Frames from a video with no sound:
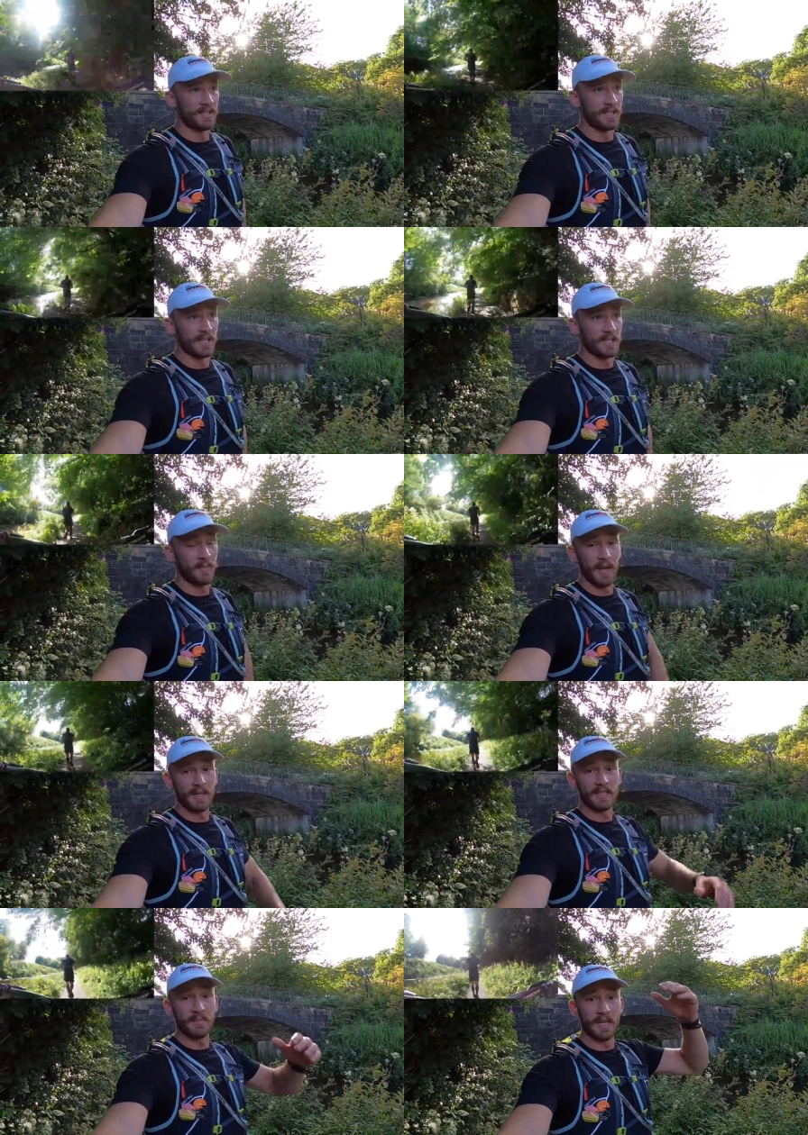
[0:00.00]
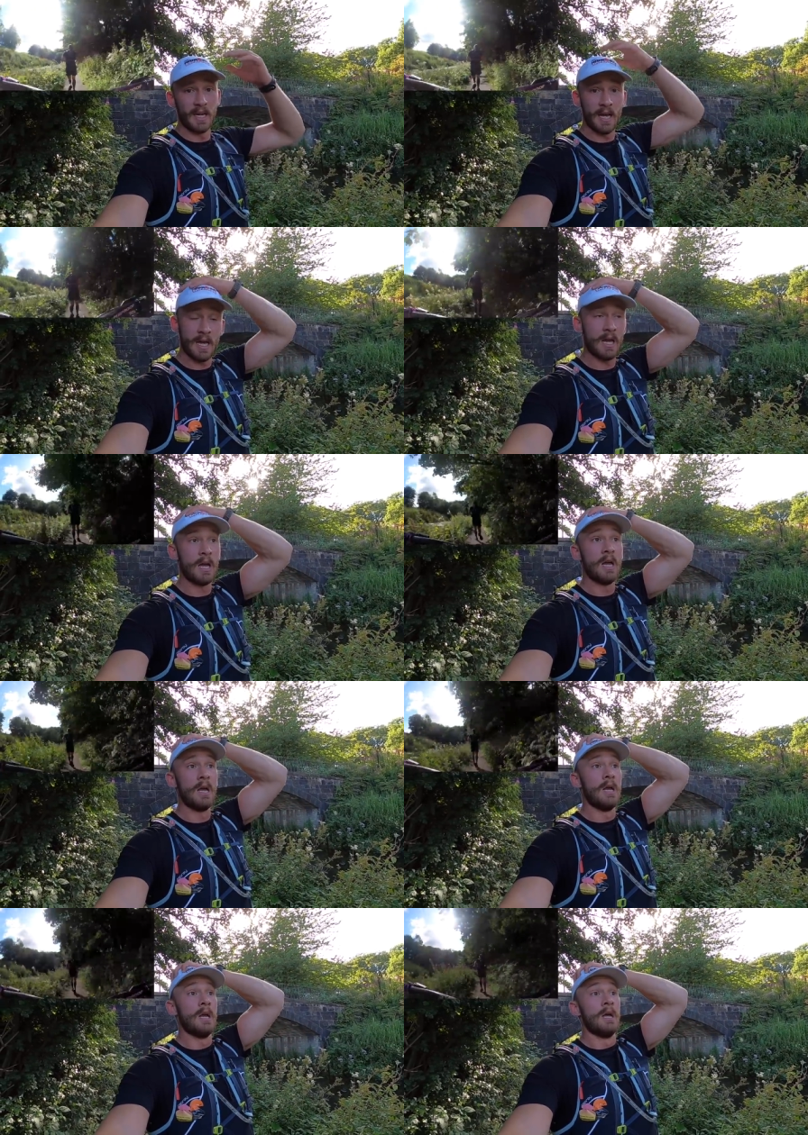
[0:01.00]
just didn't expect this to be
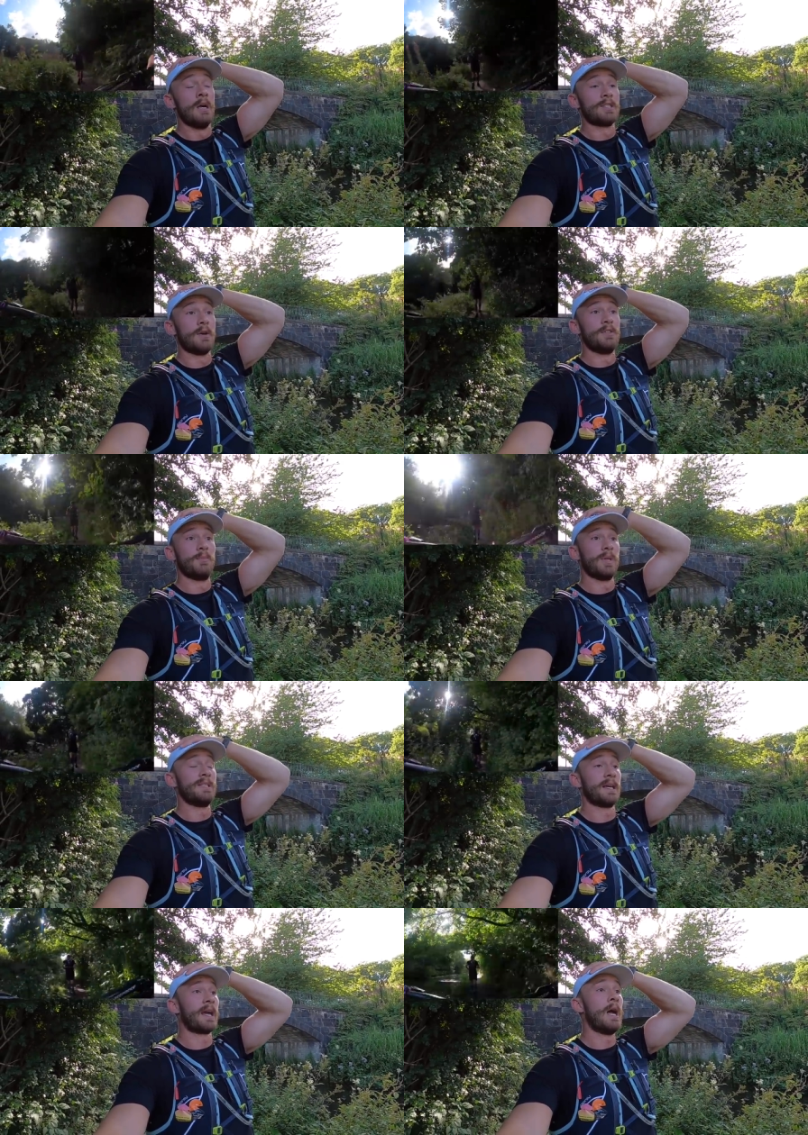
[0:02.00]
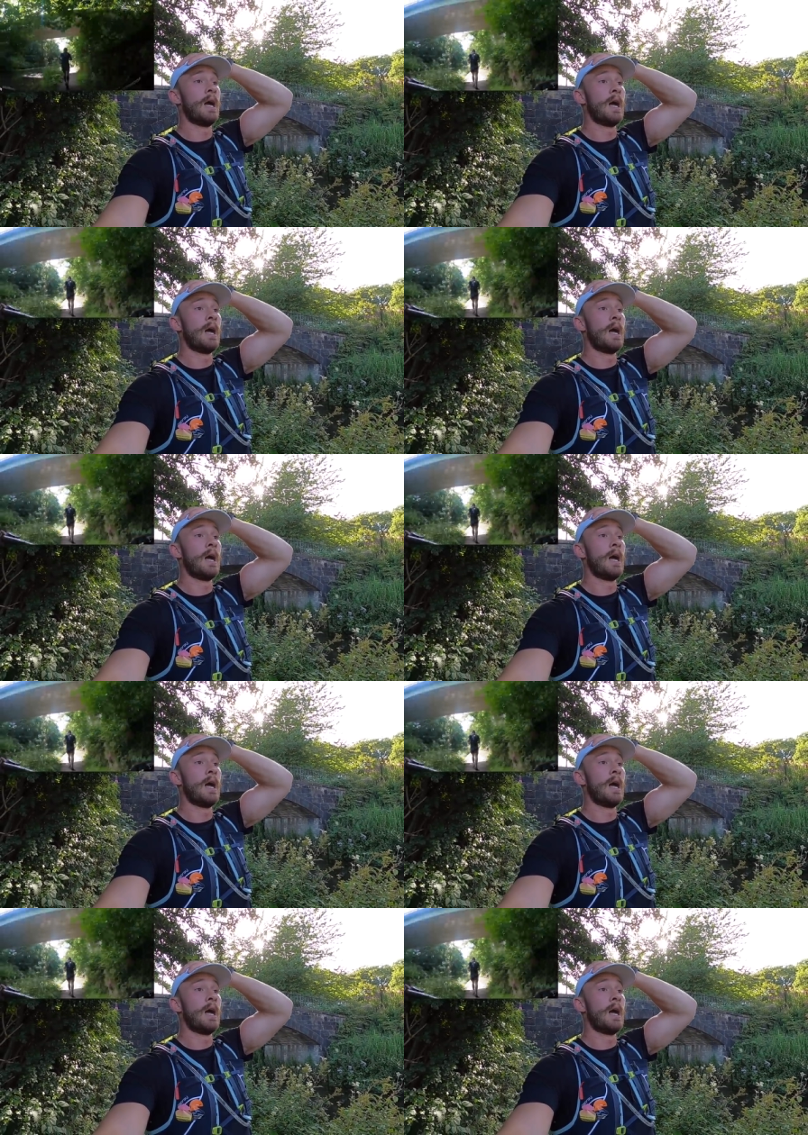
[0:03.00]
so depleting.